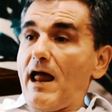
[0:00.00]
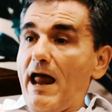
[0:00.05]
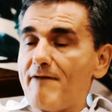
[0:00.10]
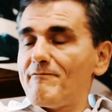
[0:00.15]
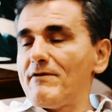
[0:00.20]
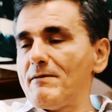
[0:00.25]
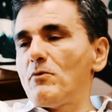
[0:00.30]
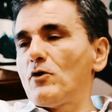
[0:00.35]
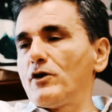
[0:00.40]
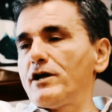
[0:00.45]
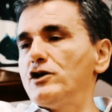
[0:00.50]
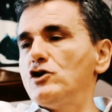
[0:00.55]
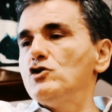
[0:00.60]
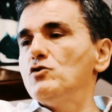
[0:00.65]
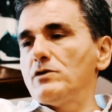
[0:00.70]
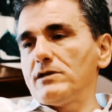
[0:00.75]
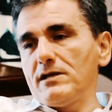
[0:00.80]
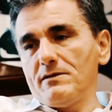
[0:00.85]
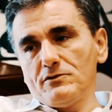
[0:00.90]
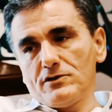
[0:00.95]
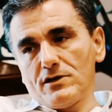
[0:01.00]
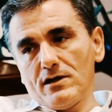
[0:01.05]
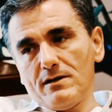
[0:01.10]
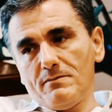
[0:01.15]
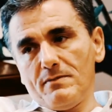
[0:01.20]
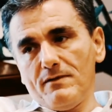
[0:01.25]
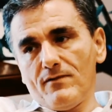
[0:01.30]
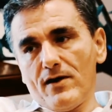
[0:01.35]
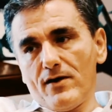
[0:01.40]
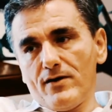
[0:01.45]
everybody knew it was going
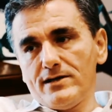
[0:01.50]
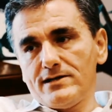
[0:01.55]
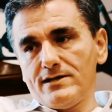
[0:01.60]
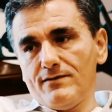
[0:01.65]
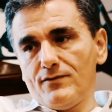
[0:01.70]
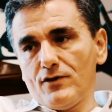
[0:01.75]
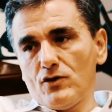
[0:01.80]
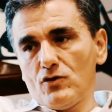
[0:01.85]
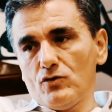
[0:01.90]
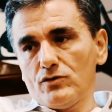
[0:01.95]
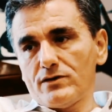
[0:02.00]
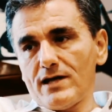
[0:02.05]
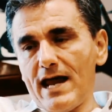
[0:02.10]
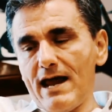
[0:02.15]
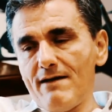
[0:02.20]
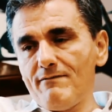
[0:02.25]
to be very difficult.